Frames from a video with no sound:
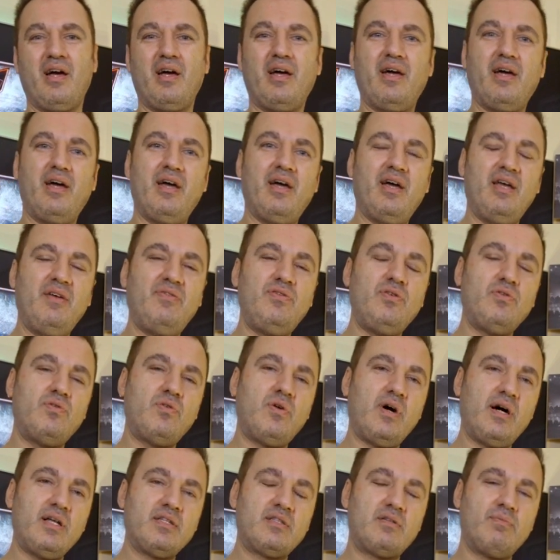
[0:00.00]
Uh, if you
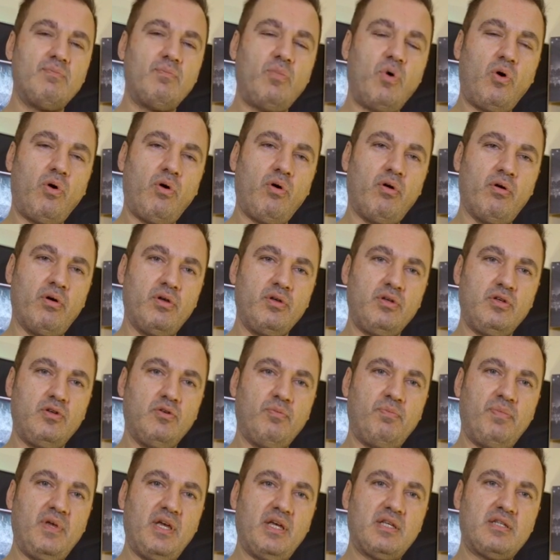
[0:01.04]
want more
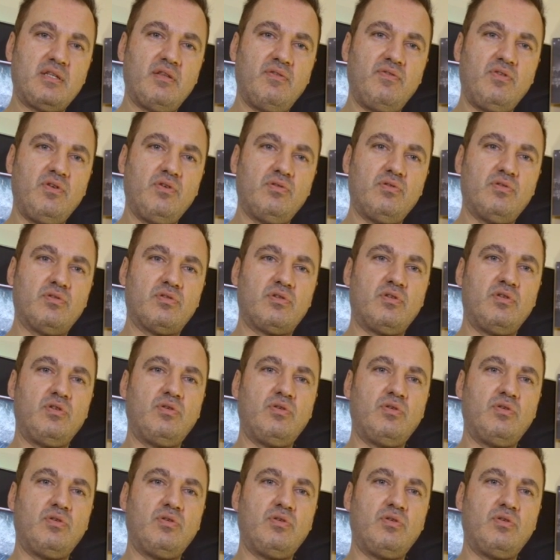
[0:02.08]
UPS reviews,